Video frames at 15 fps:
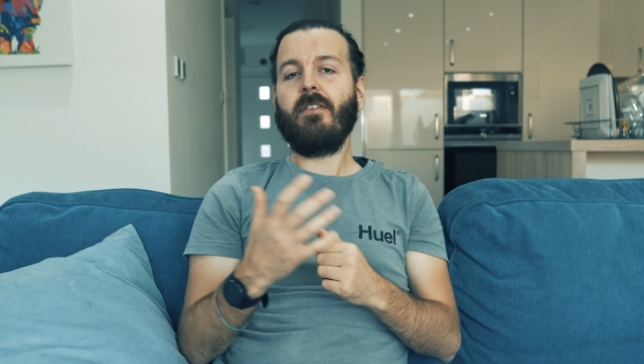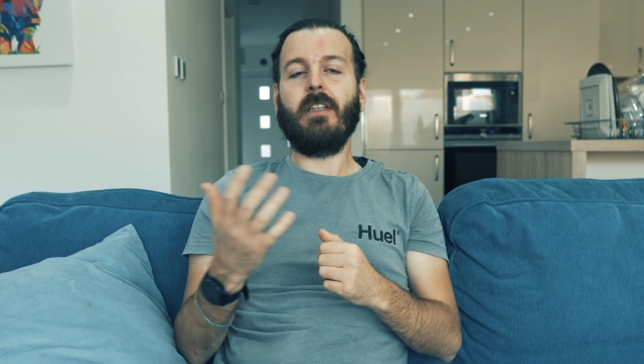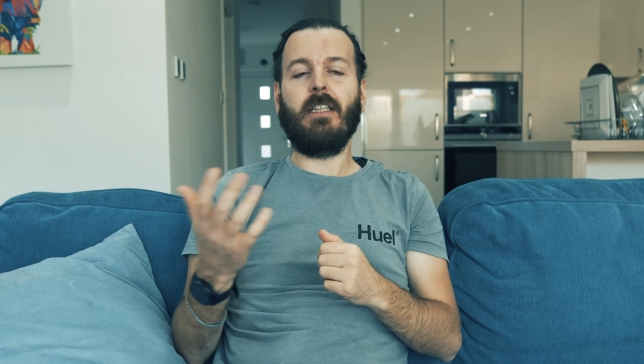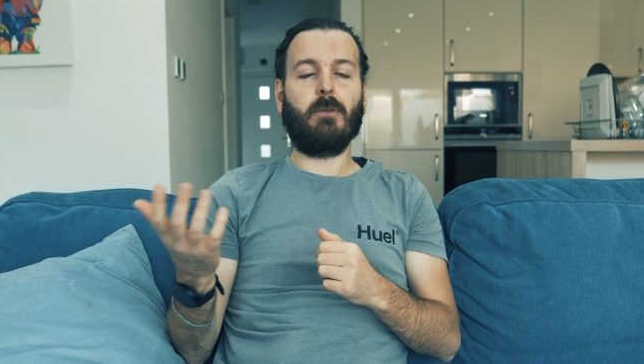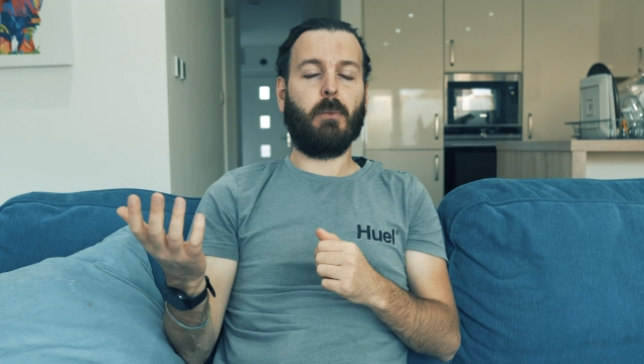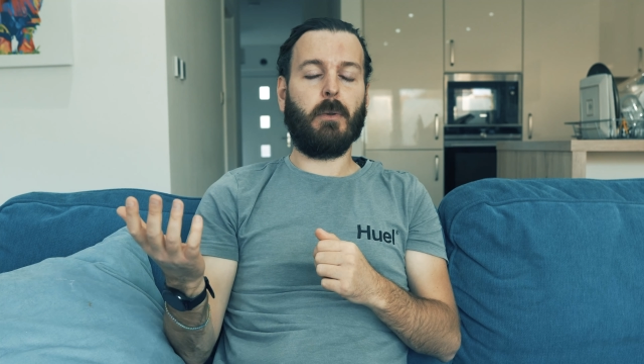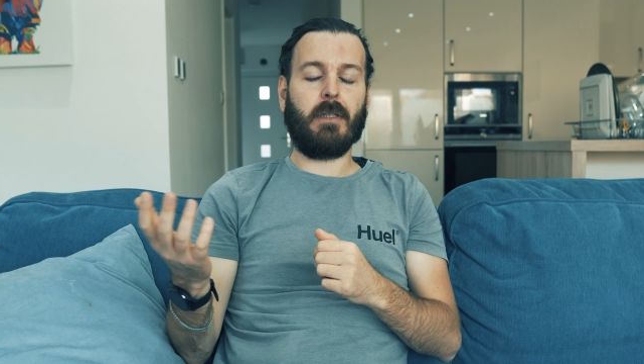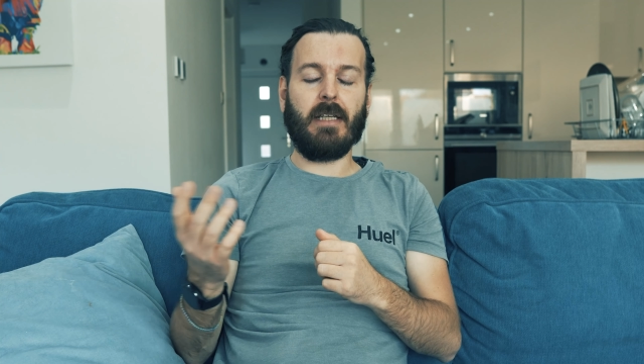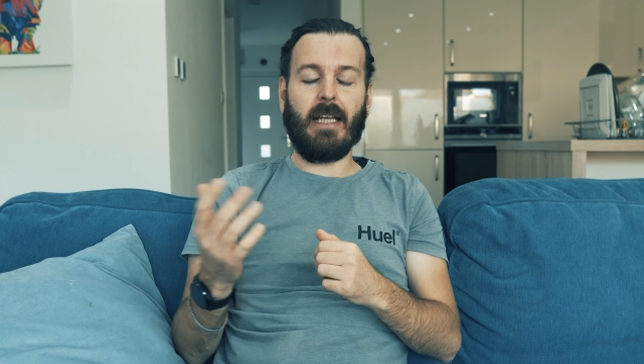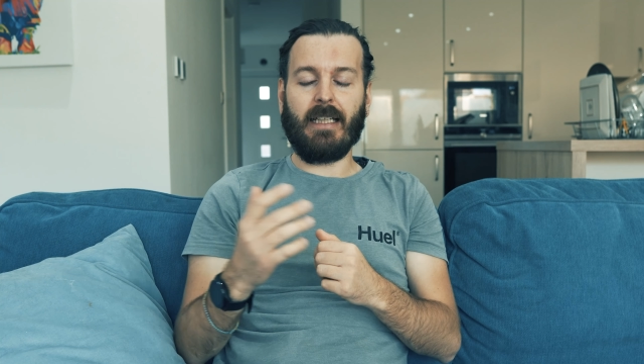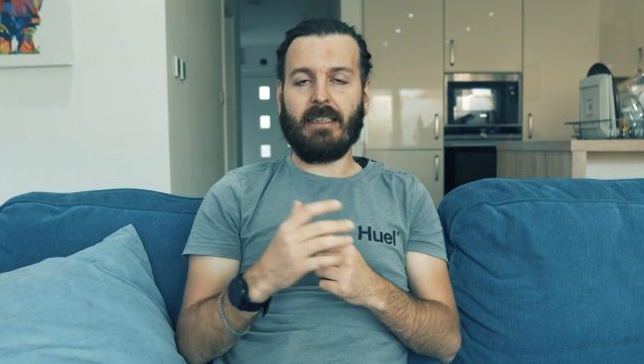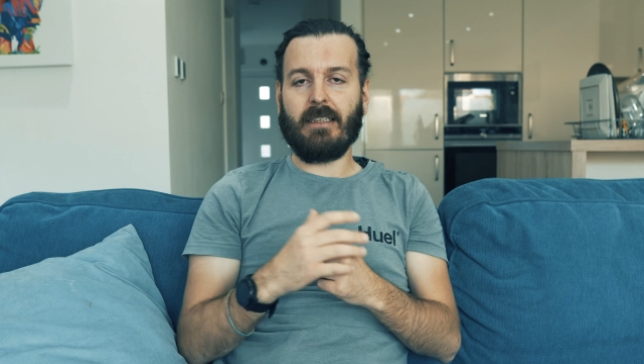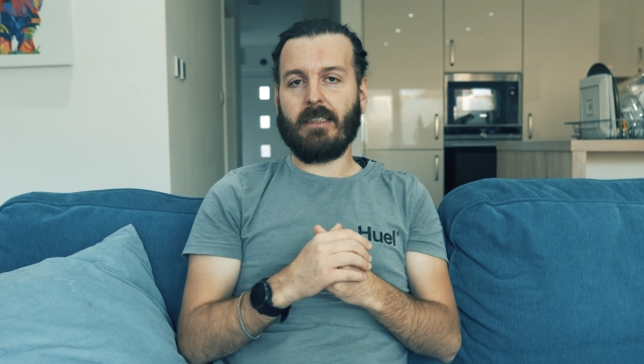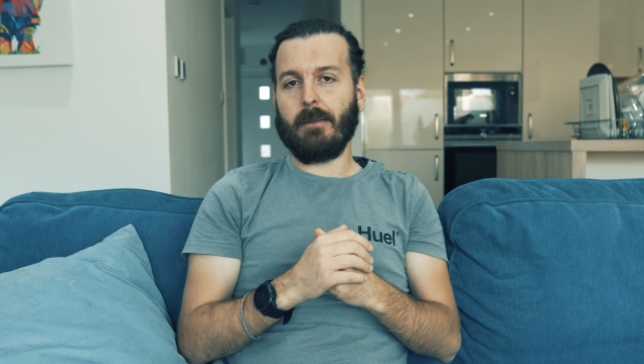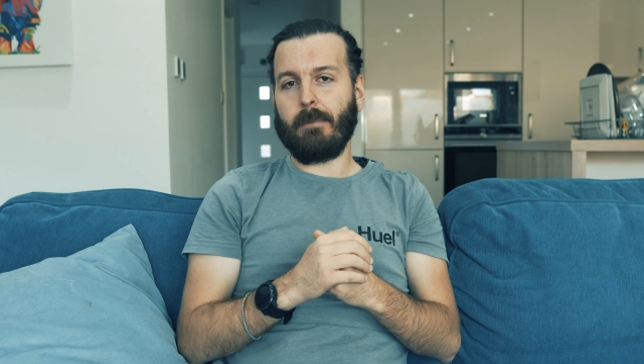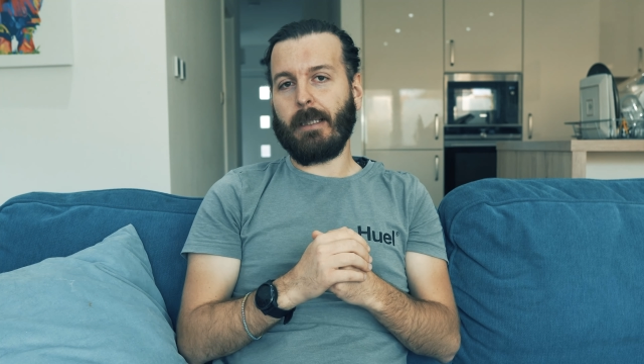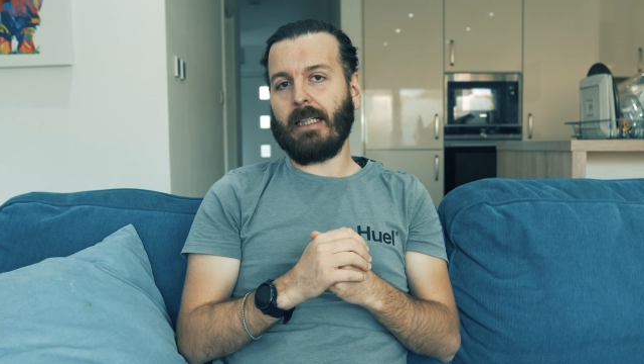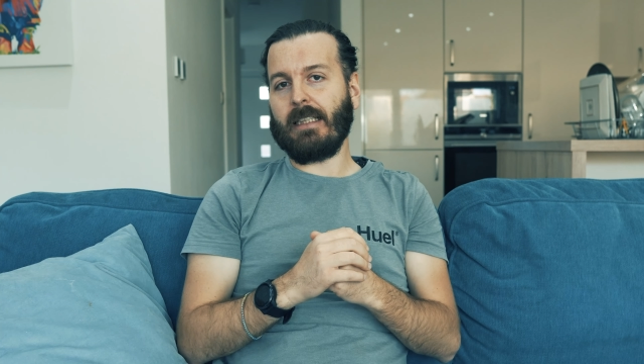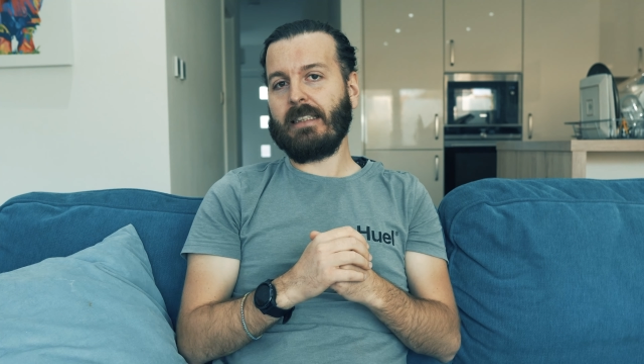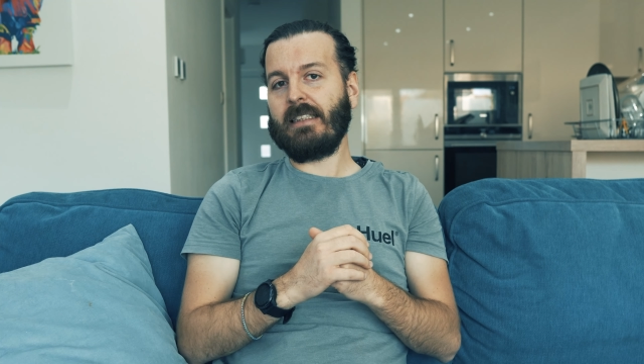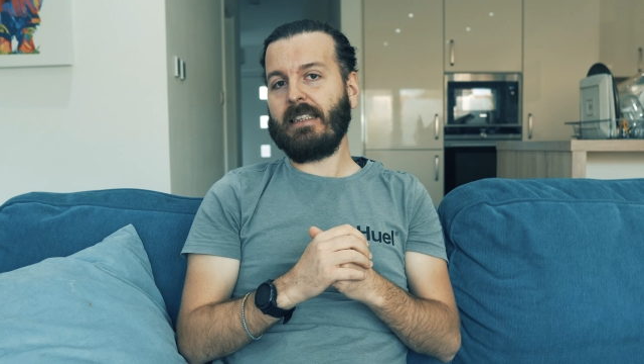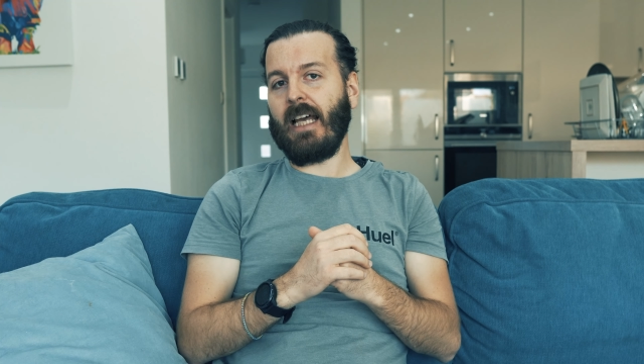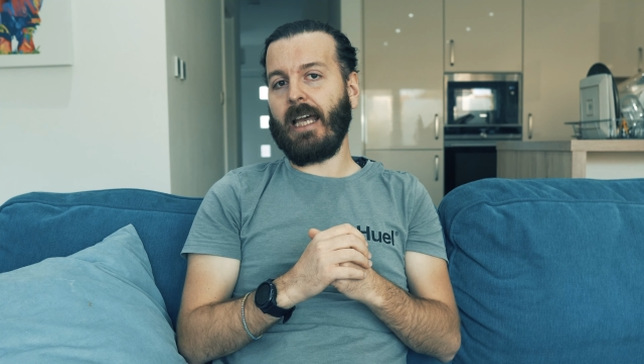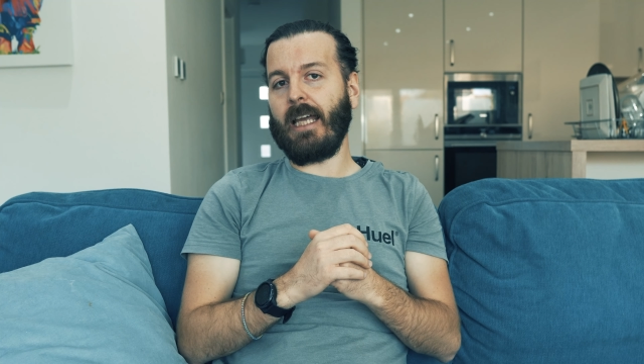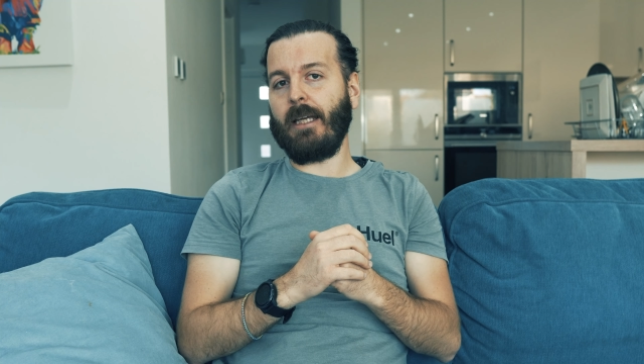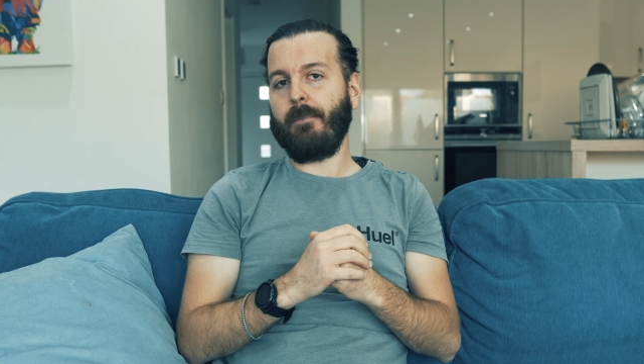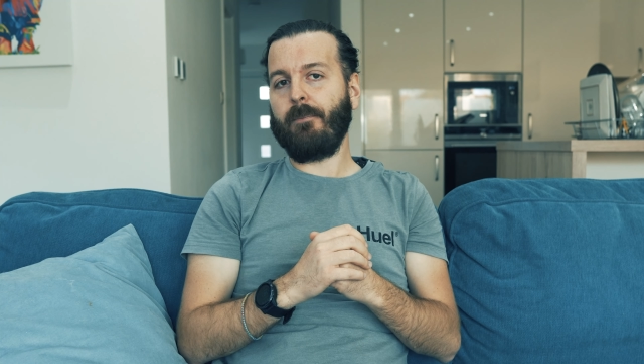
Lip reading: this would need to be a C.